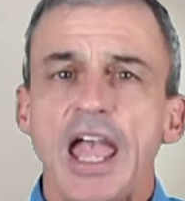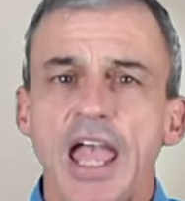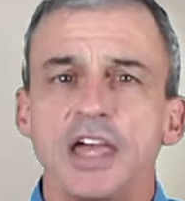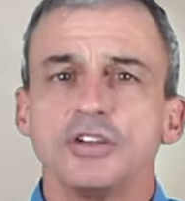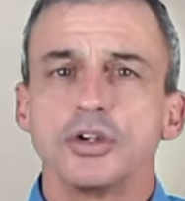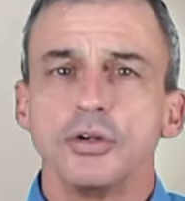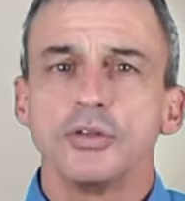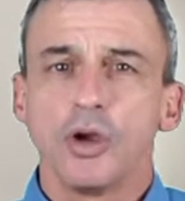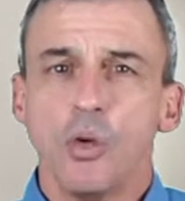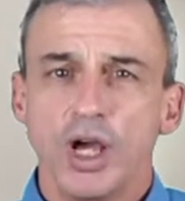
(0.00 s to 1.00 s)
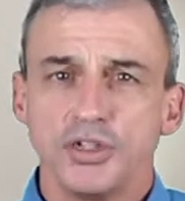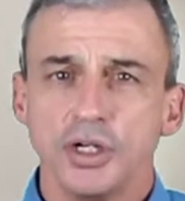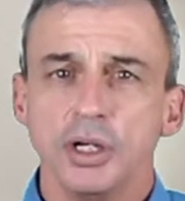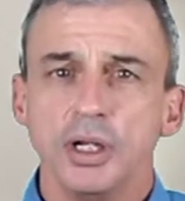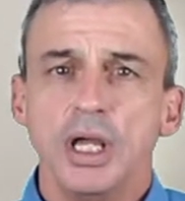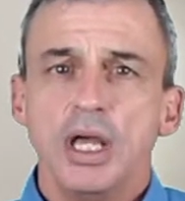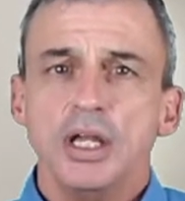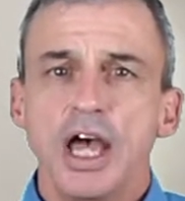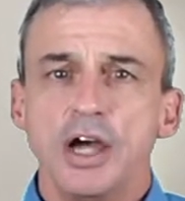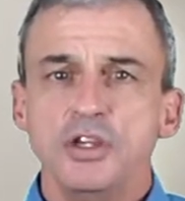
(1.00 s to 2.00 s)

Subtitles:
Answer the question. Now,